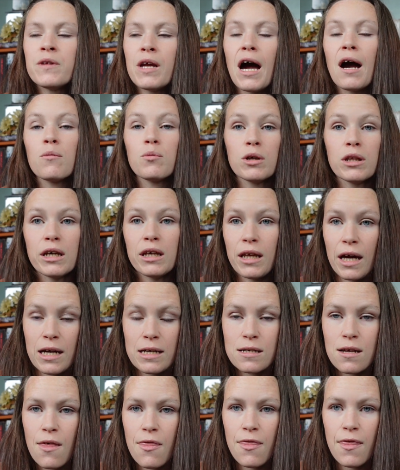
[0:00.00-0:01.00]
I really
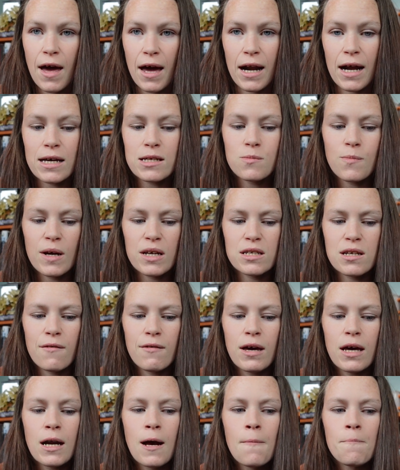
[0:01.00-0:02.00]
liked that aspect of
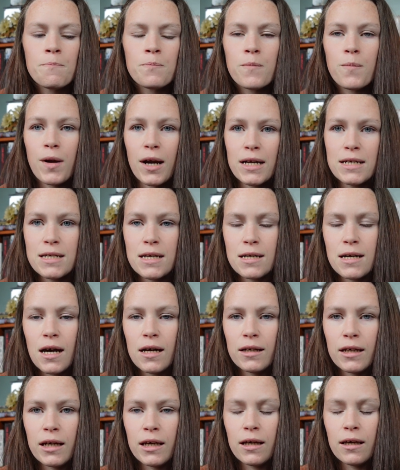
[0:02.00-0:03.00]
it, but I did
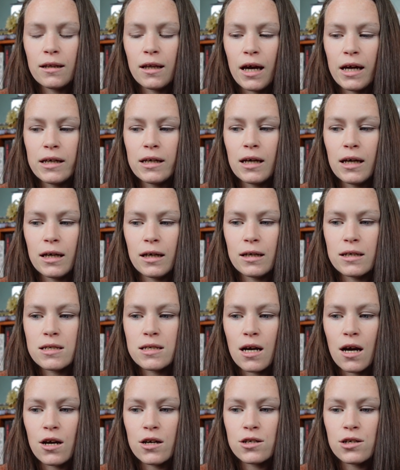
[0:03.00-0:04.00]
not like Inga's
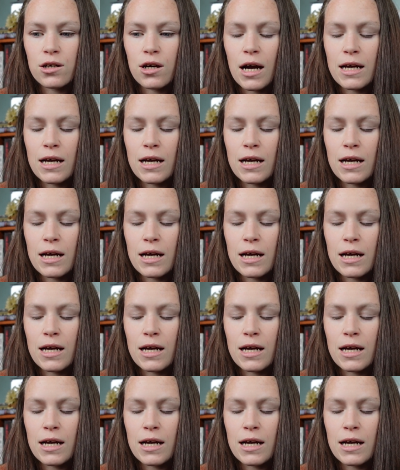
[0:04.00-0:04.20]
character.